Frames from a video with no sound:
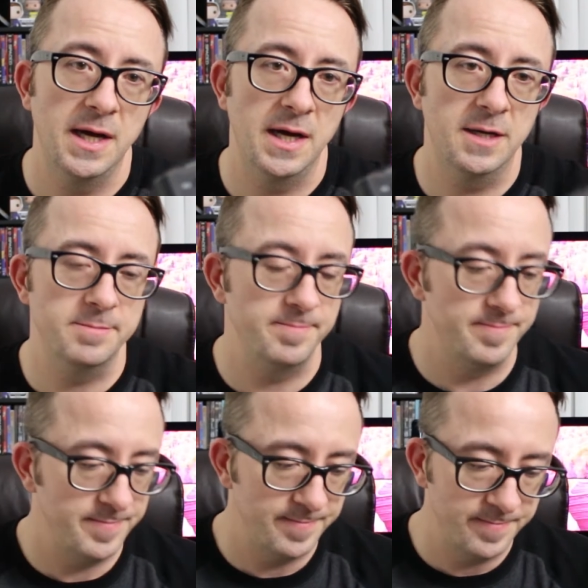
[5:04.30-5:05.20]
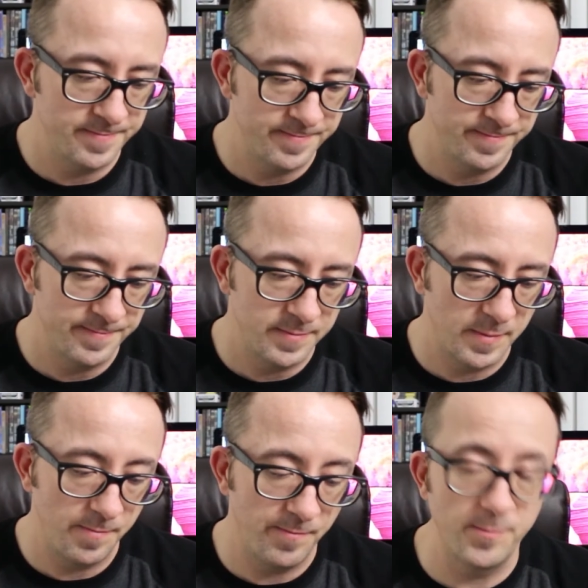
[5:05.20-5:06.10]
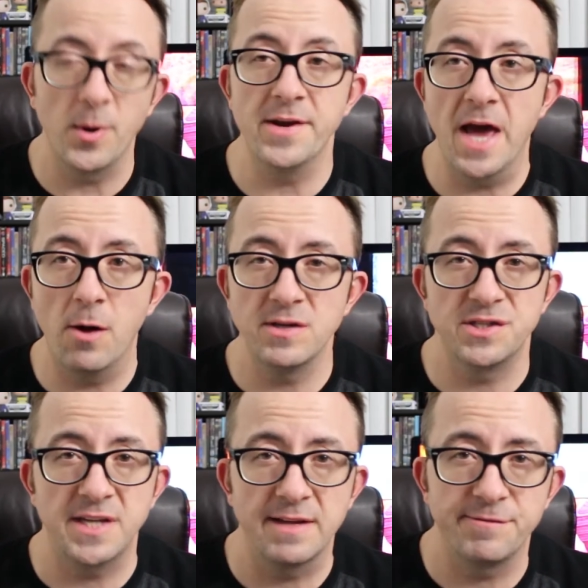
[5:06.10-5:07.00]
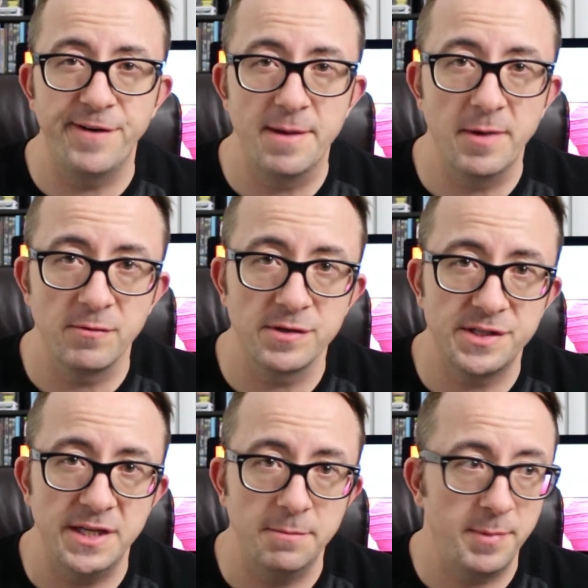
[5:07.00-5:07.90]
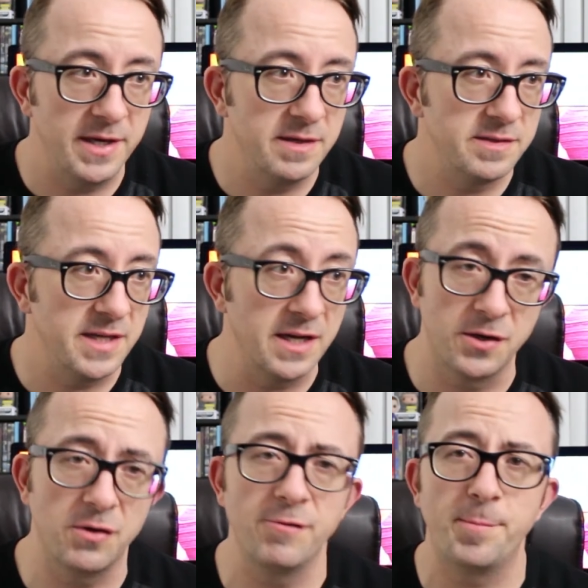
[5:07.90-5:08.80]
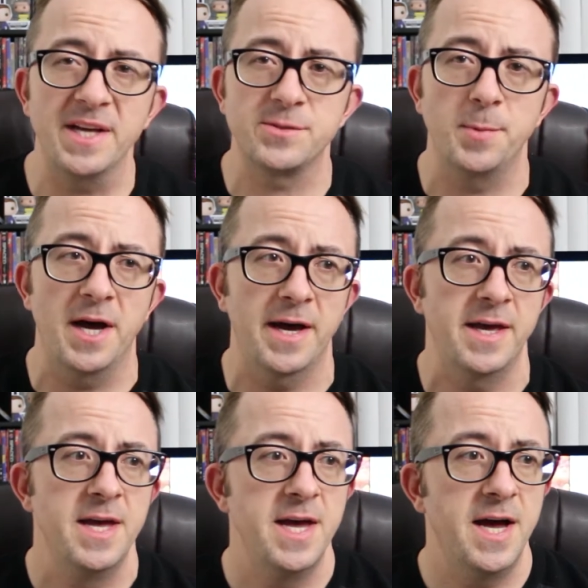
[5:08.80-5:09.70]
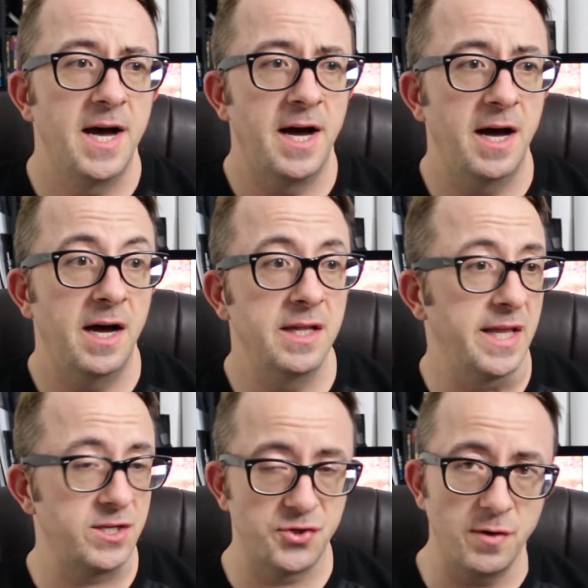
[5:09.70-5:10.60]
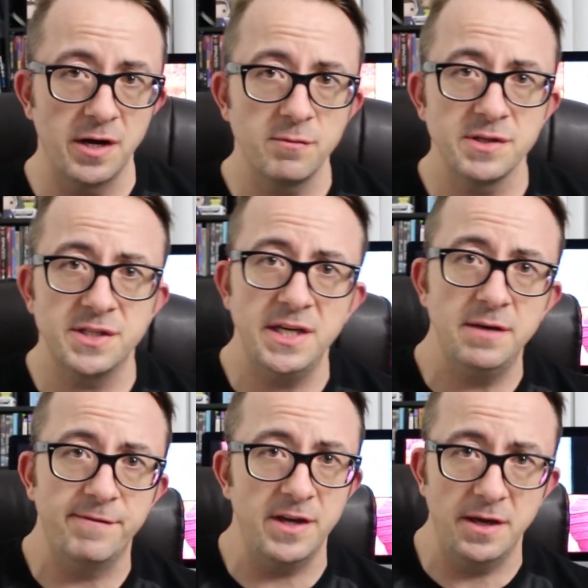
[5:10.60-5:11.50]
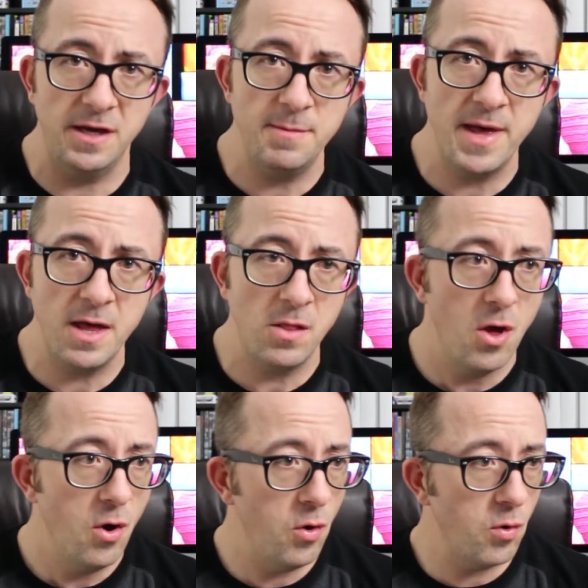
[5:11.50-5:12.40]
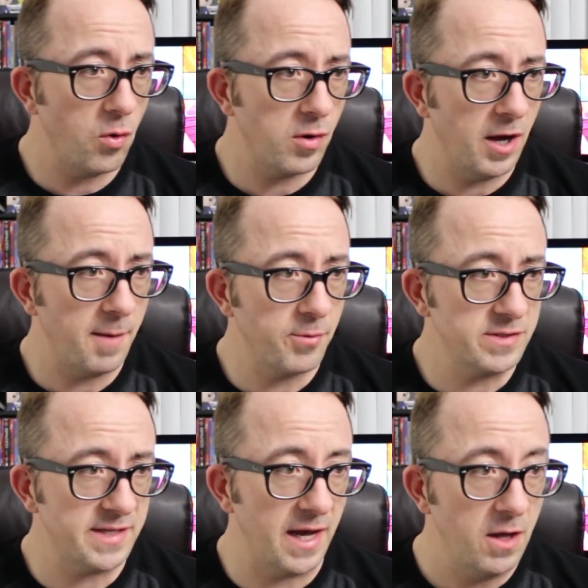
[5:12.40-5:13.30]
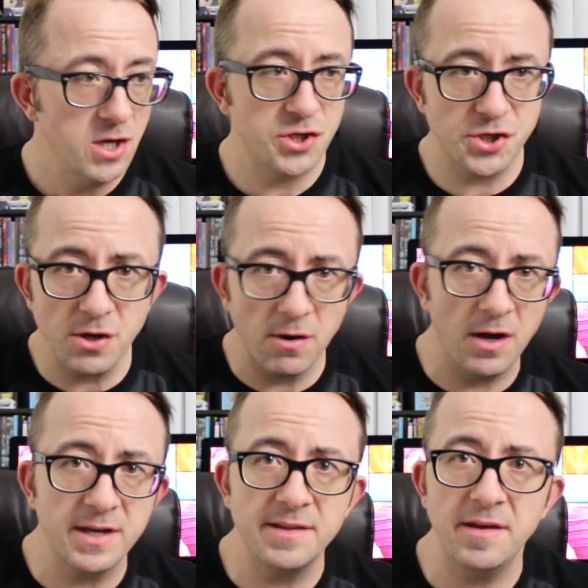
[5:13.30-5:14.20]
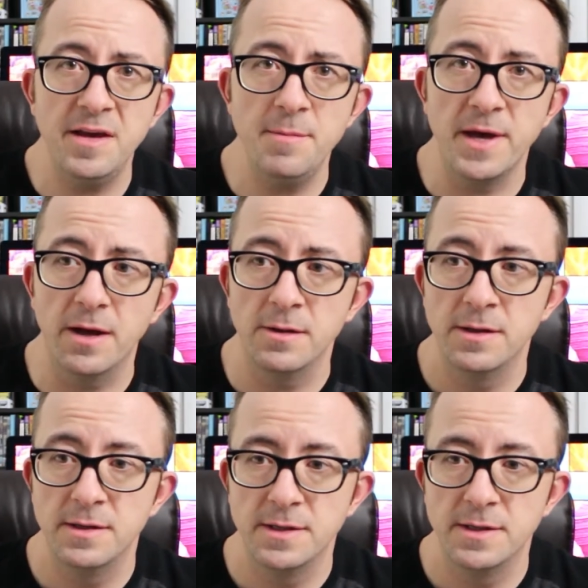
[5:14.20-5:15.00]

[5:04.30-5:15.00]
Right now I just have to find my receipt because good old Best Buy, electronic receipt via email or print it out. Sure, I'll get the email.